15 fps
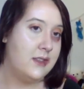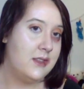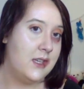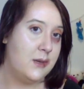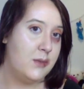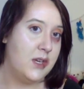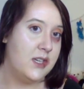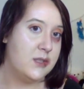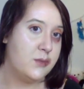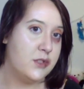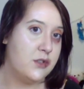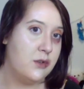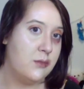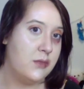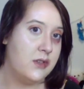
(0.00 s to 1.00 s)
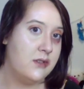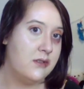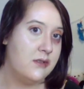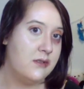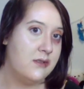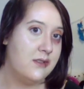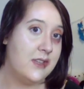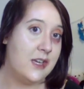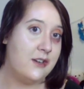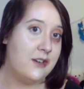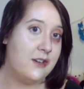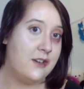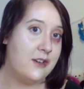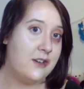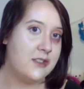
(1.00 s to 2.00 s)
think my husband's home.
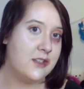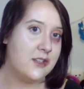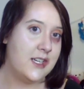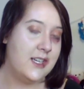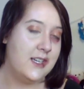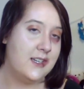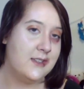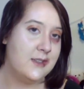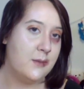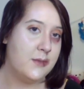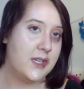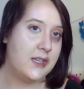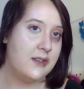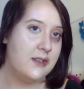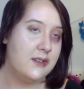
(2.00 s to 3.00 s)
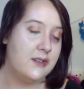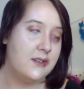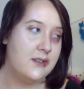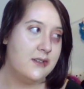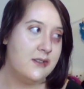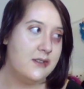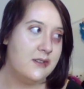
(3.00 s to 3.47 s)
The dogs are getting into something.